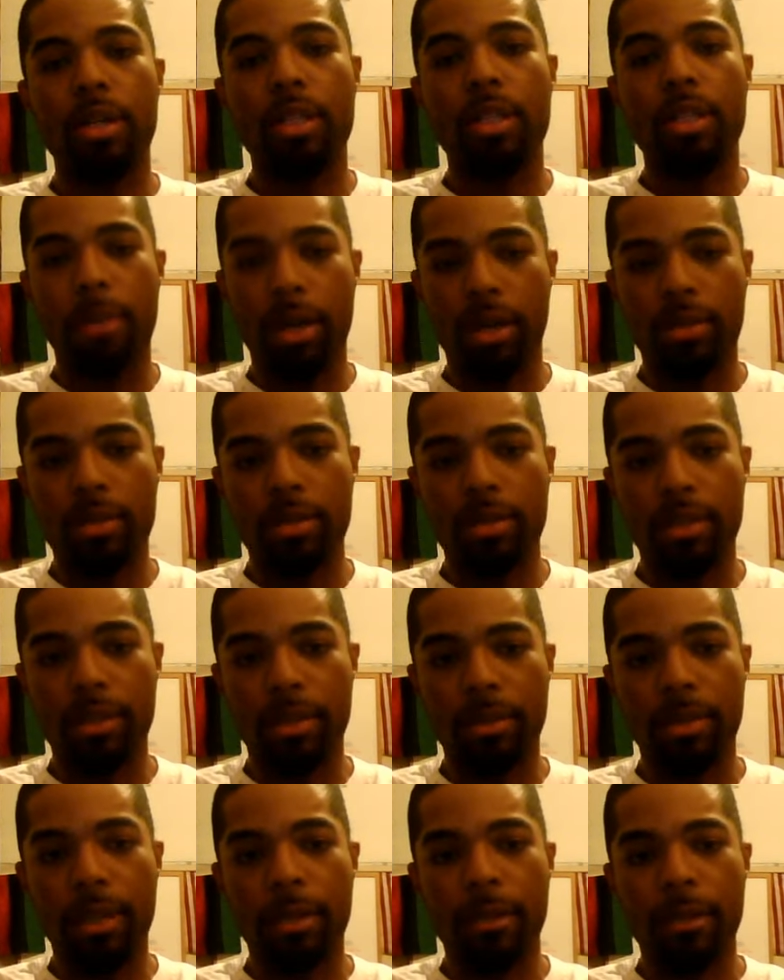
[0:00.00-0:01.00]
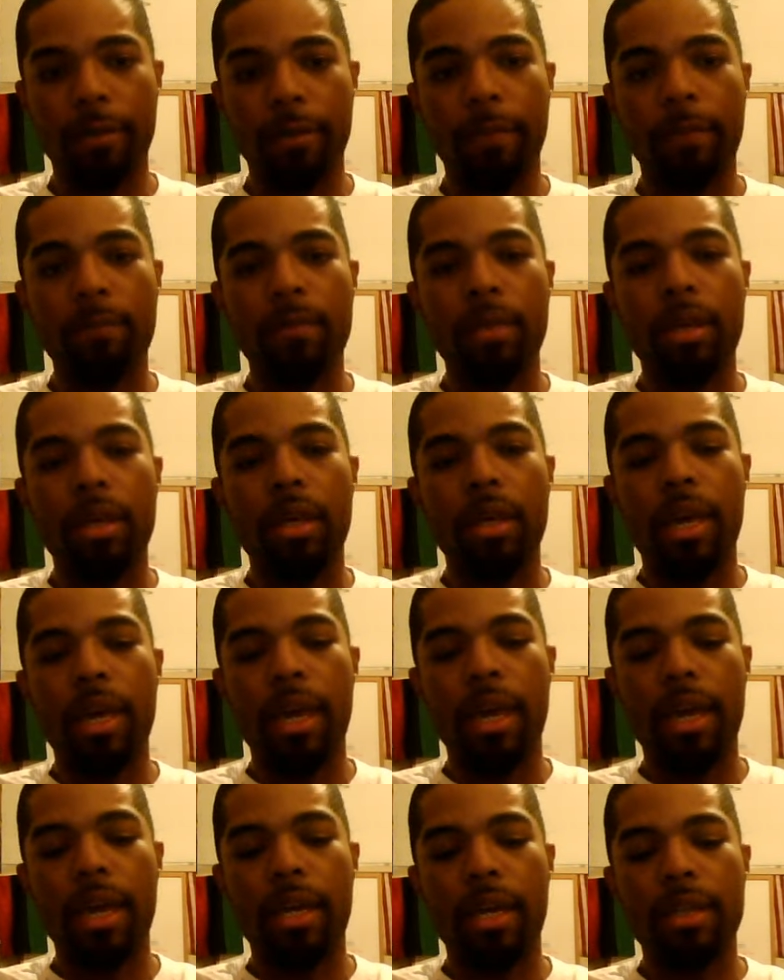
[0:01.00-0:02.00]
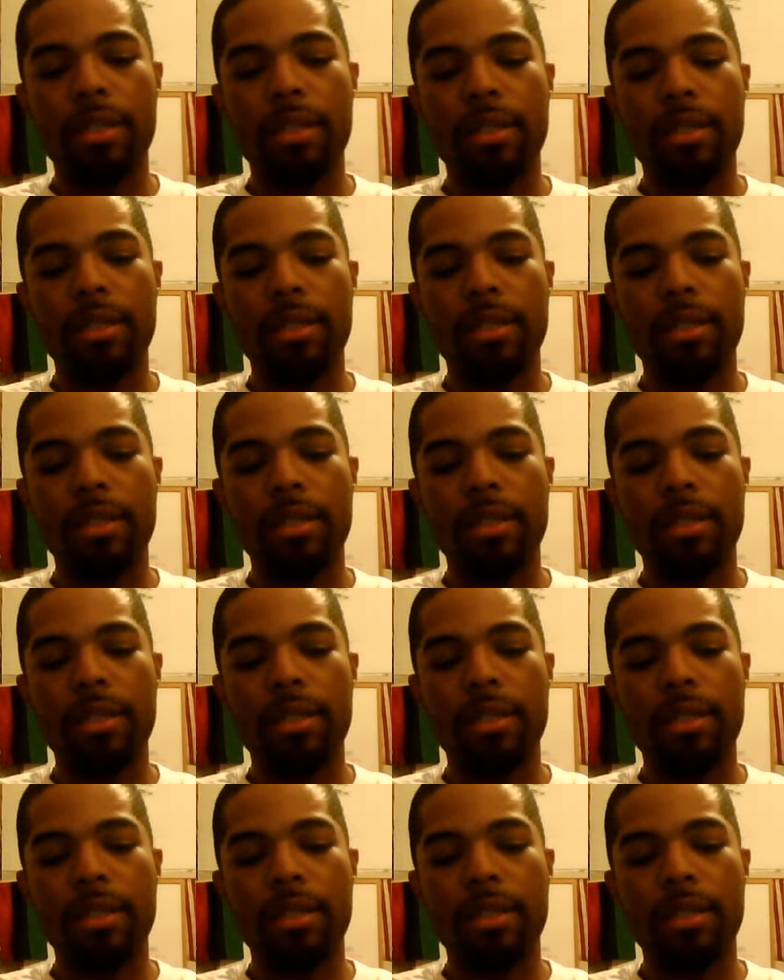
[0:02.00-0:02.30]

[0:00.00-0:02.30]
to make our city better. And